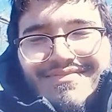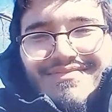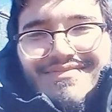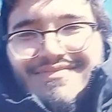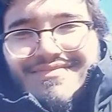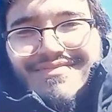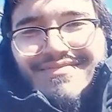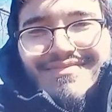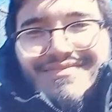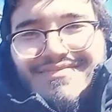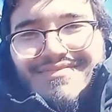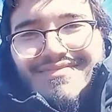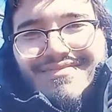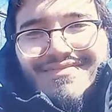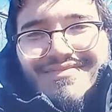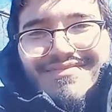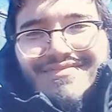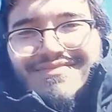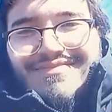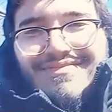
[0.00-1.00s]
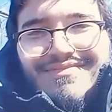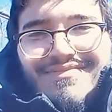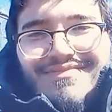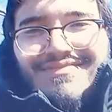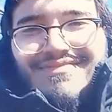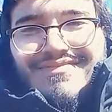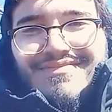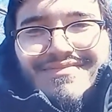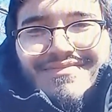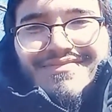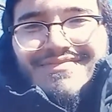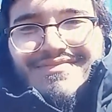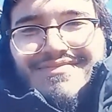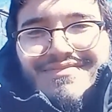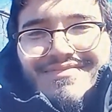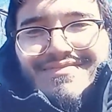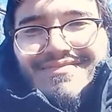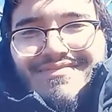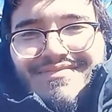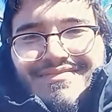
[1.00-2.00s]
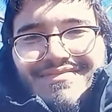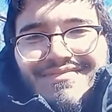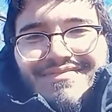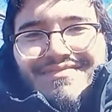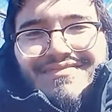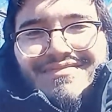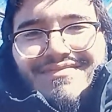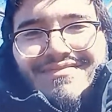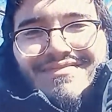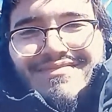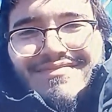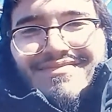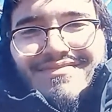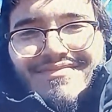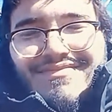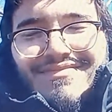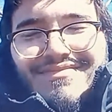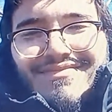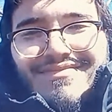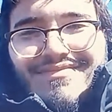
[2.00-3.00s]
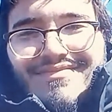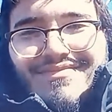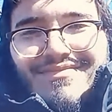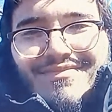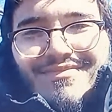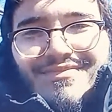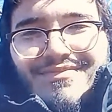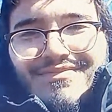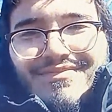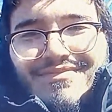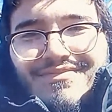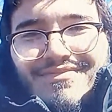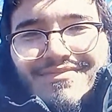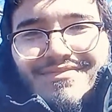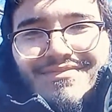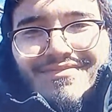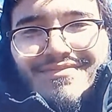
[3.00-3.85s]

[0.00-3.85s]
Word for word: You can't, you, all the viewers can't get this back. You know what I'm saying?